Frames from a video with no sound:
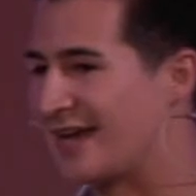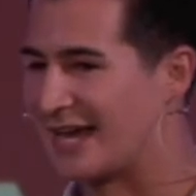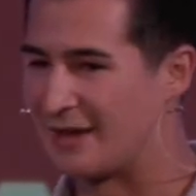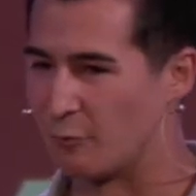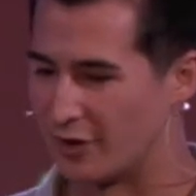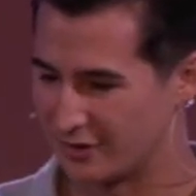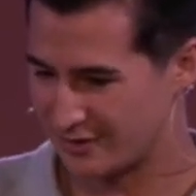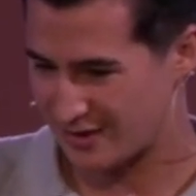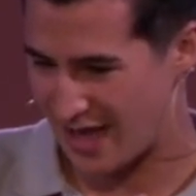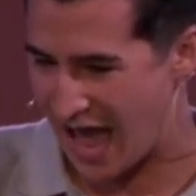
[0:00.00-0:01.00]
And what
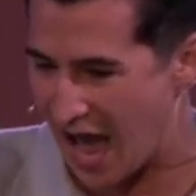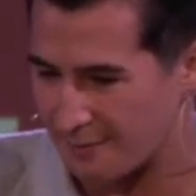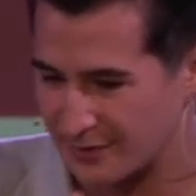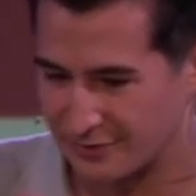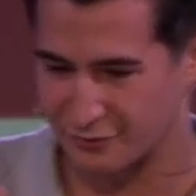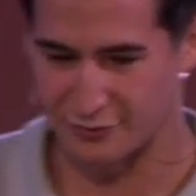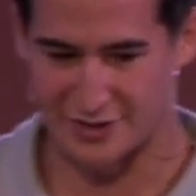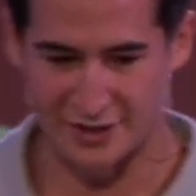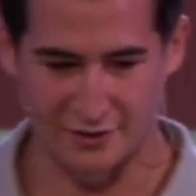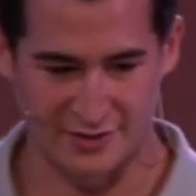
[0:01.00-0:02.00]
happened through the
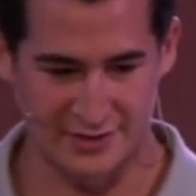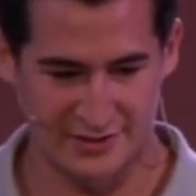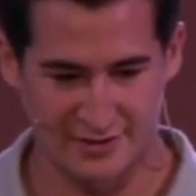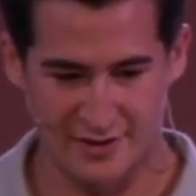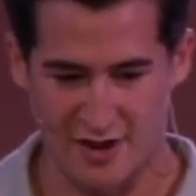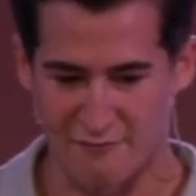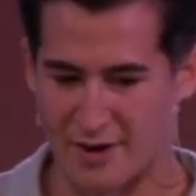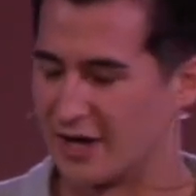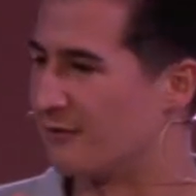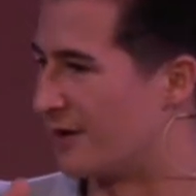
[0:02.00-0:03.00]
years of
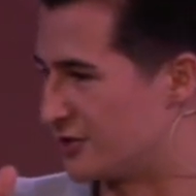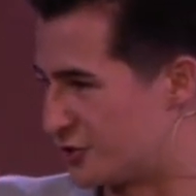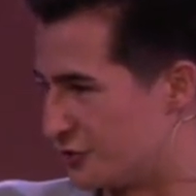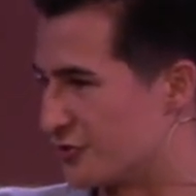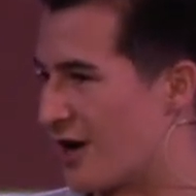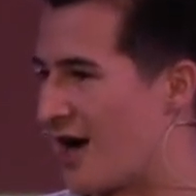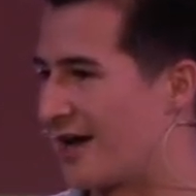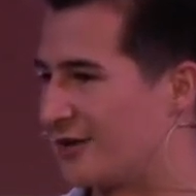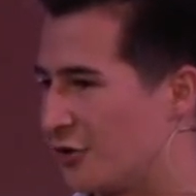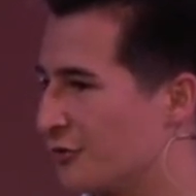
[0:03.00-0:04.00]
my junior
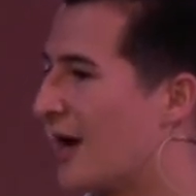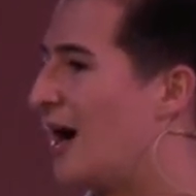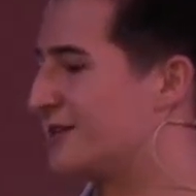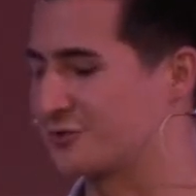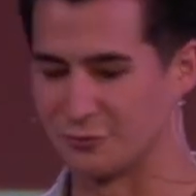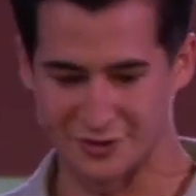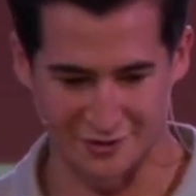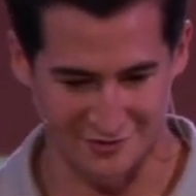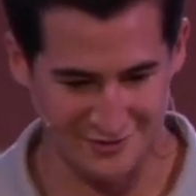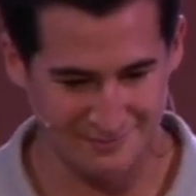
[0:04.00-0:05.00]
high and early high school
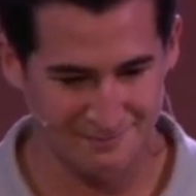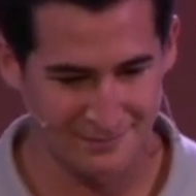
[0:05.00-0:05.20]
years